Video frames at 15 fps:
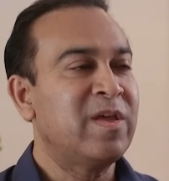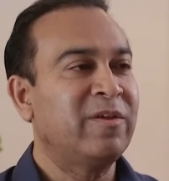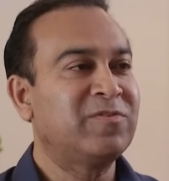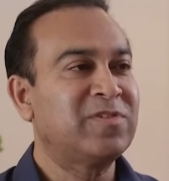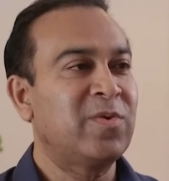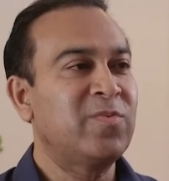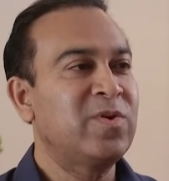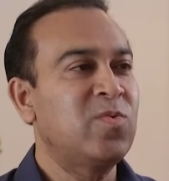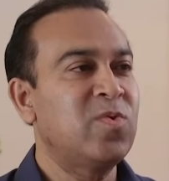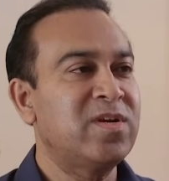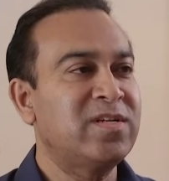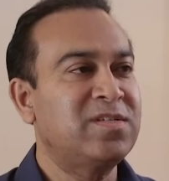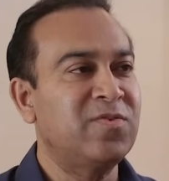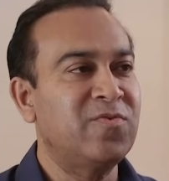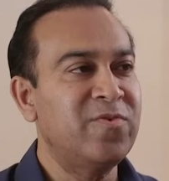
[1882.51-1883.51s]
If someone
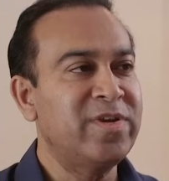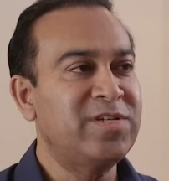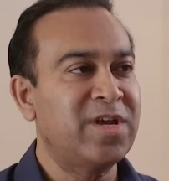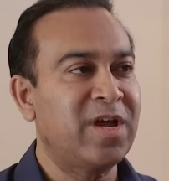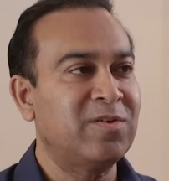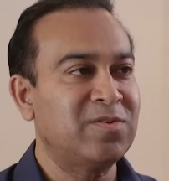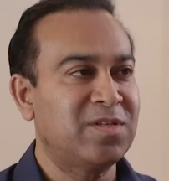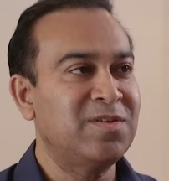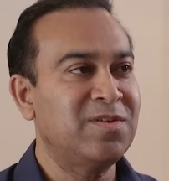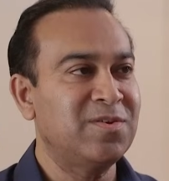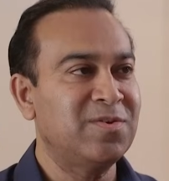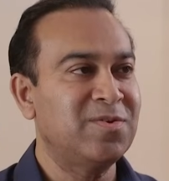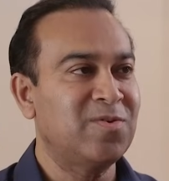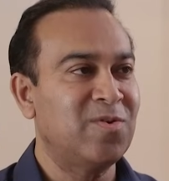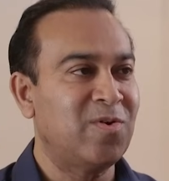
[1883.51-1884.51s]
wanted to reach out to you,